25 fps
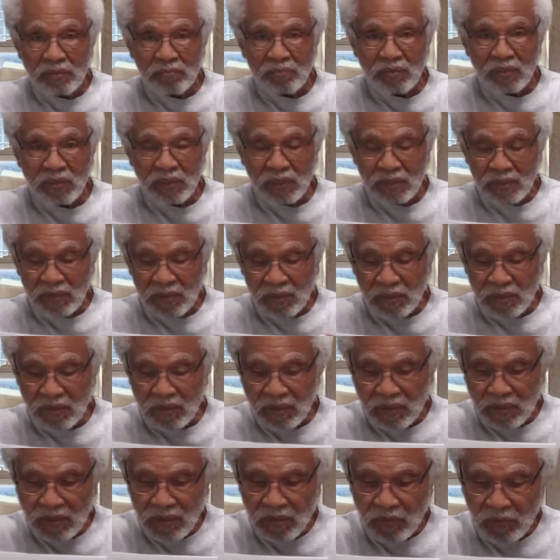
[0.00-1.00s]
because
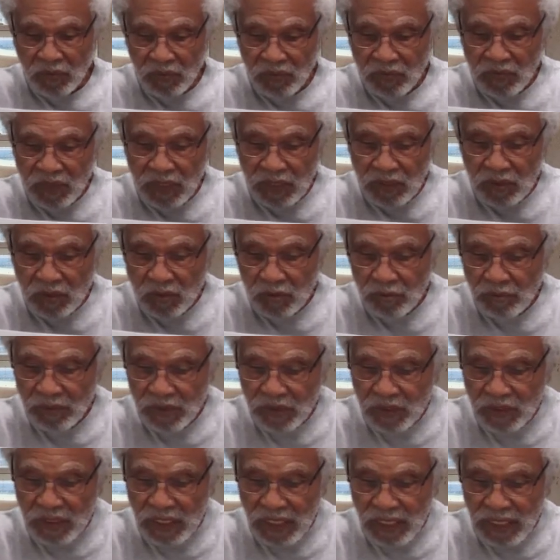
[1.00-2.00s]
it would have taken too
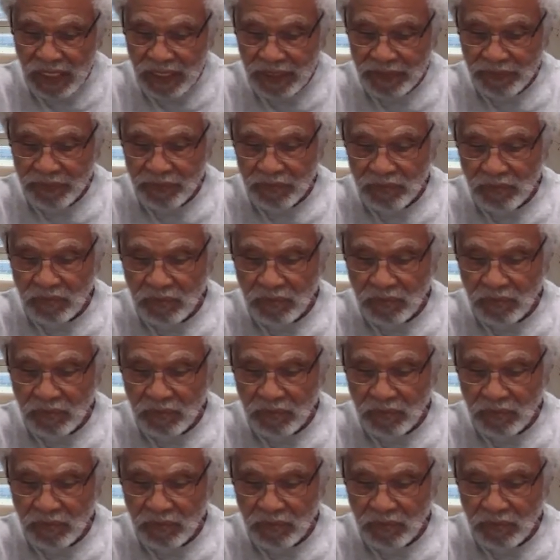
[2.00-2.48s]
much time.